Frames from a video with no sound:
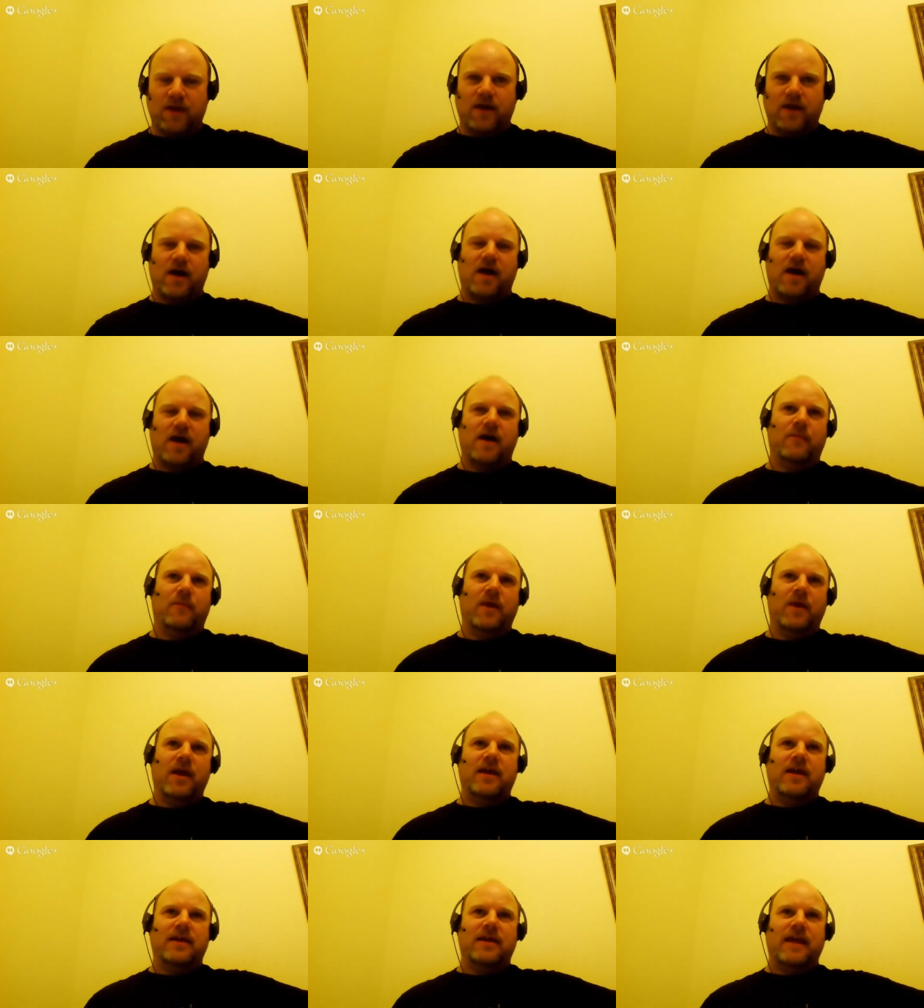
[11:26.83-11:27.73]
Um,
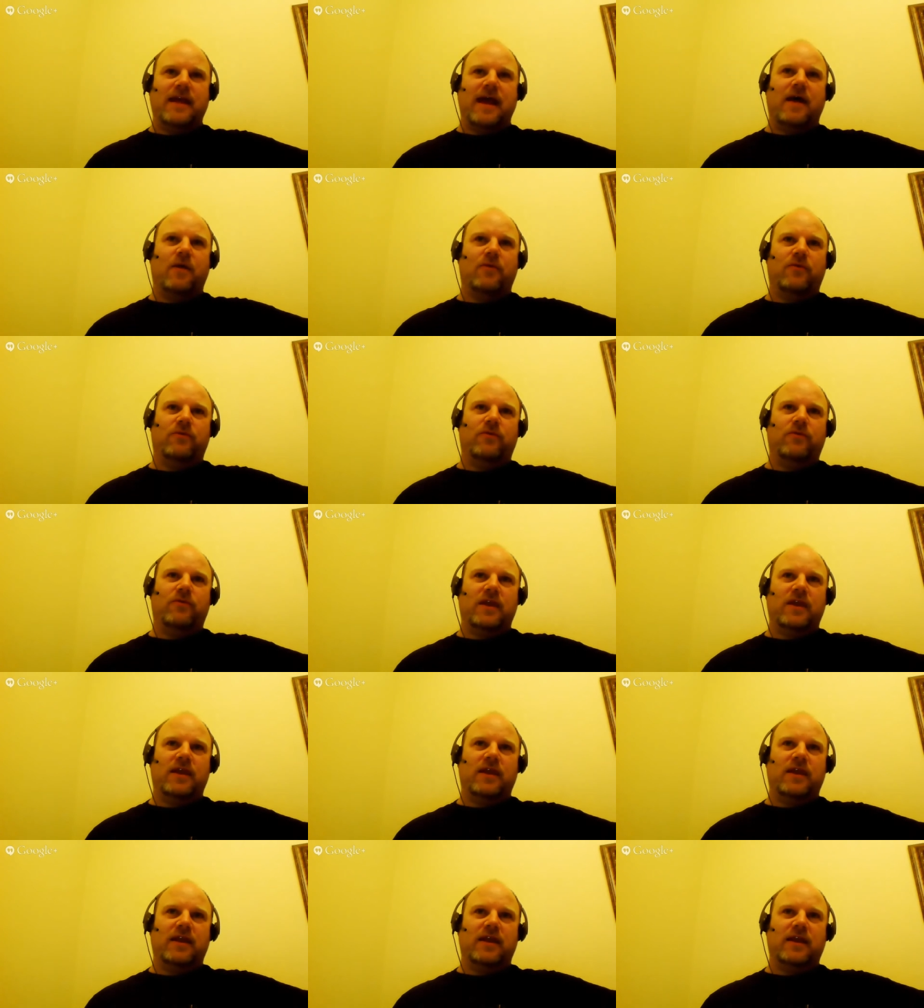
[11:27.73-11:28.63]
now
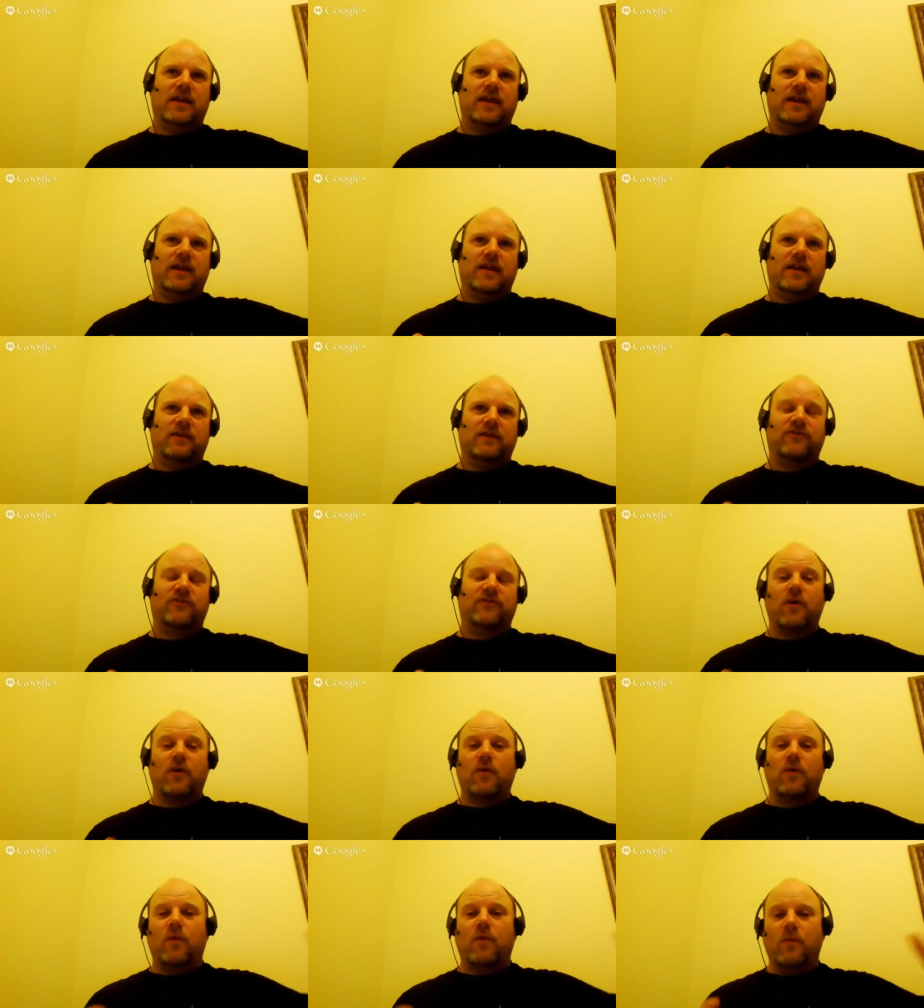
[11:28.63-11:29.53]
the
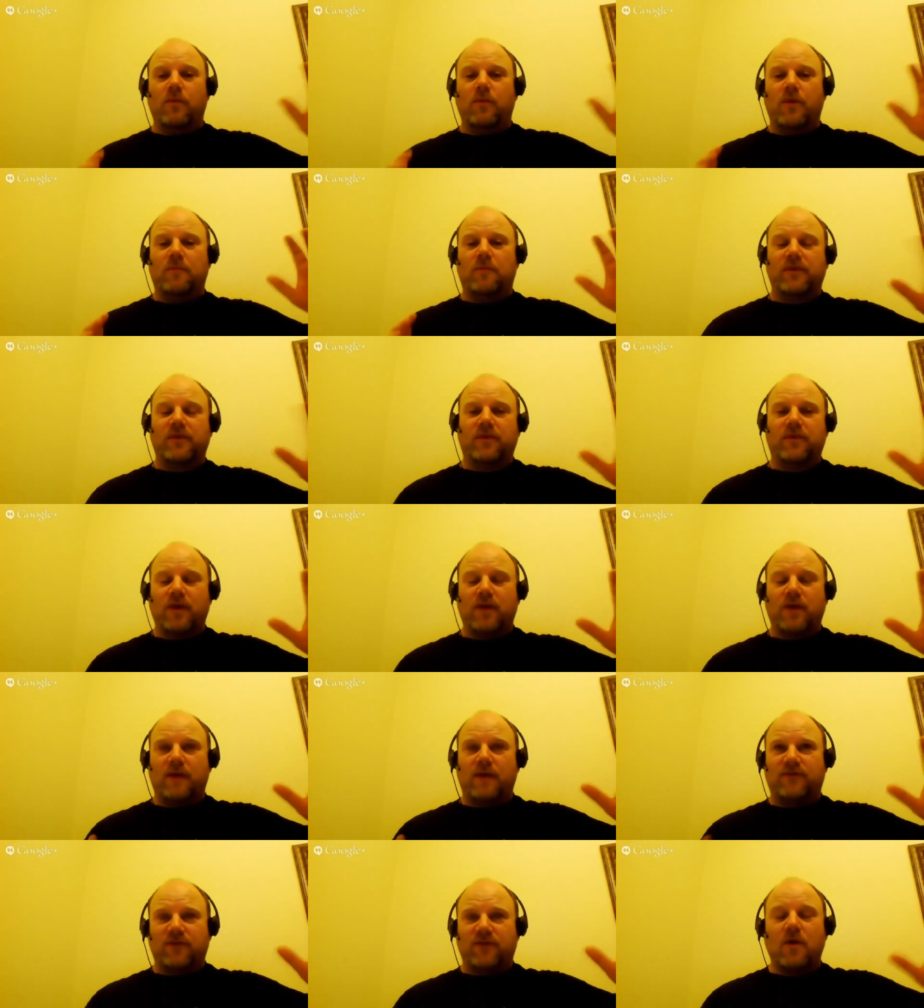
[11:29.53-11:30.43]
so the, pl- the,
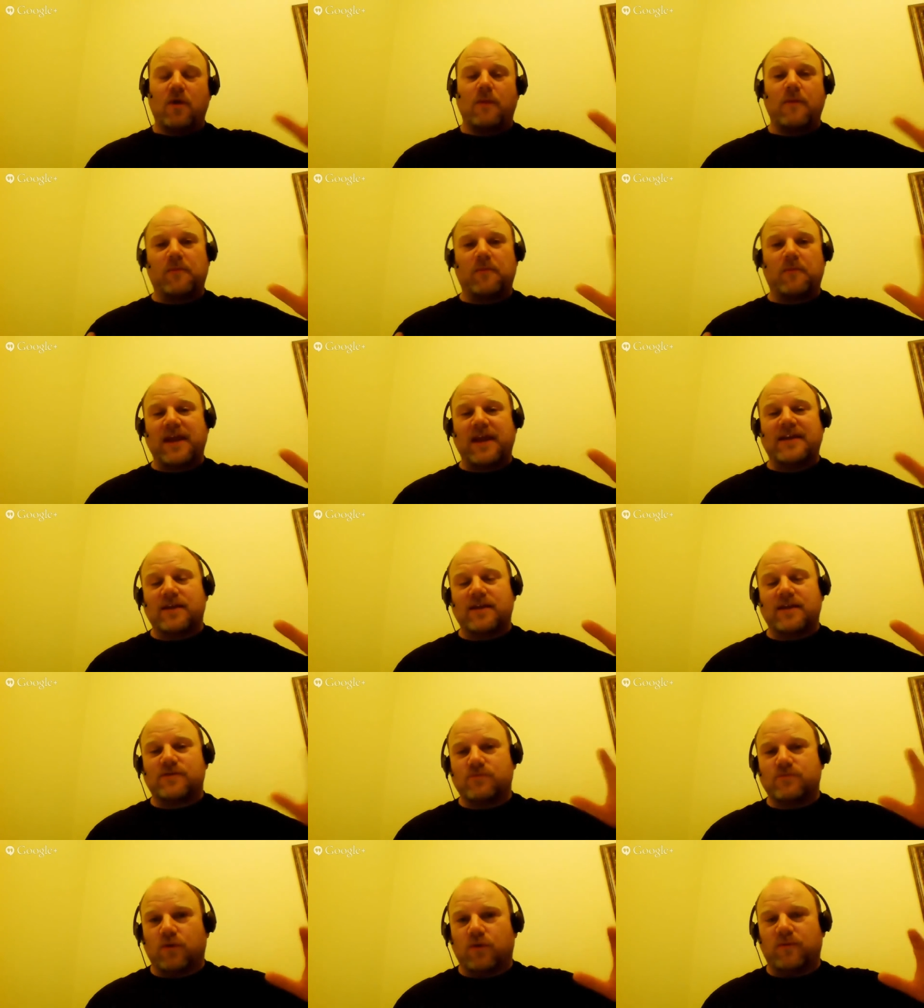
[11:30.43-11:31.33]
I still call them the
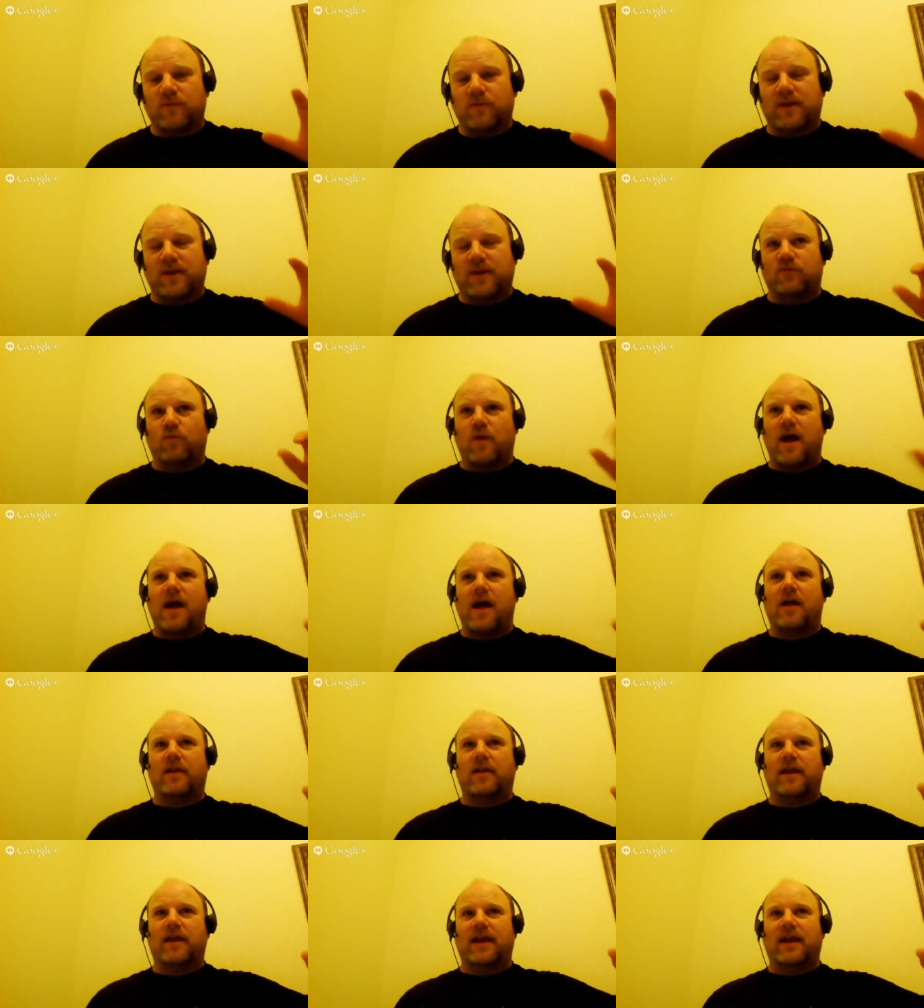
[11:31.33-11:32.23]
playtest rules because
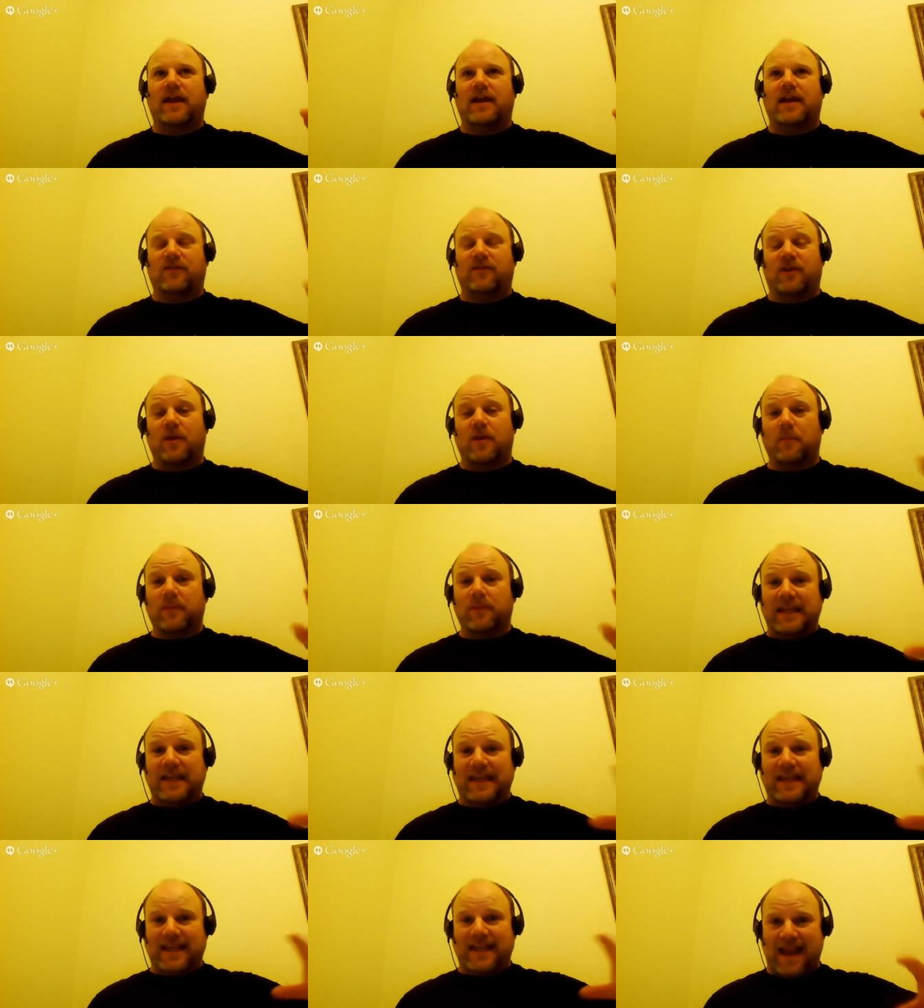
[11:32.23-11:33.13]
while it is a
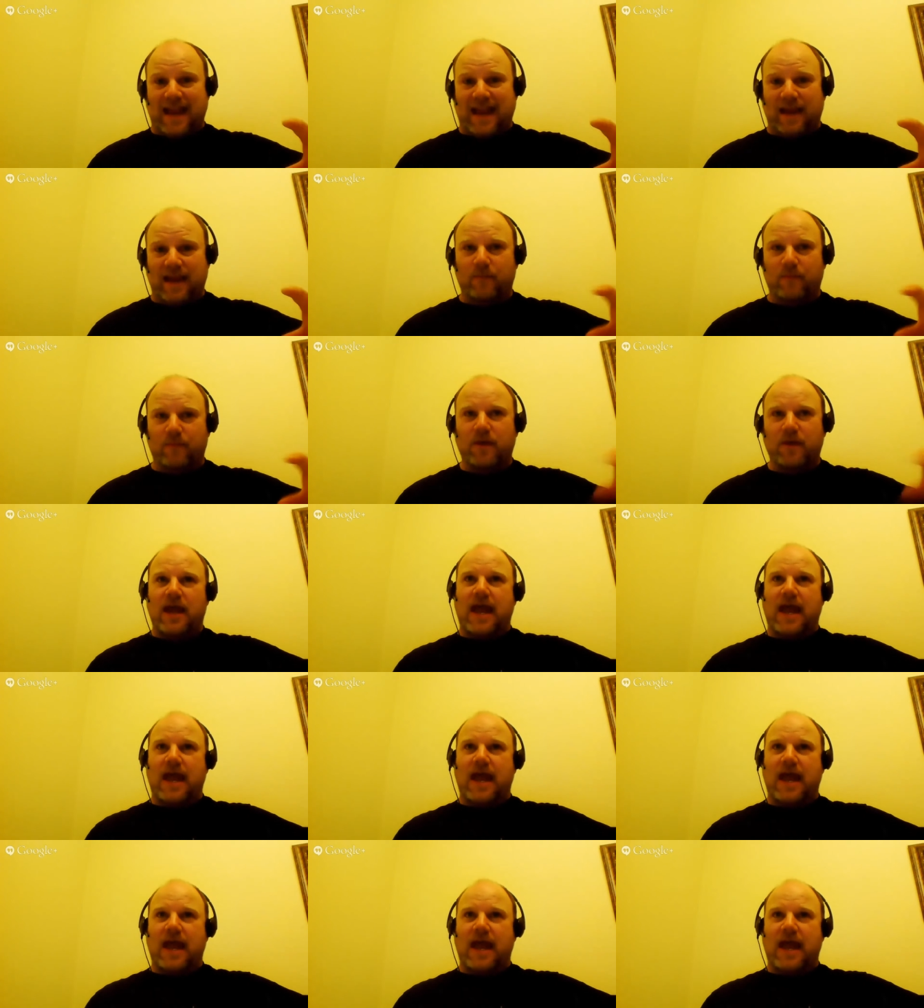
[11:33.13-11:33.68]
complete game,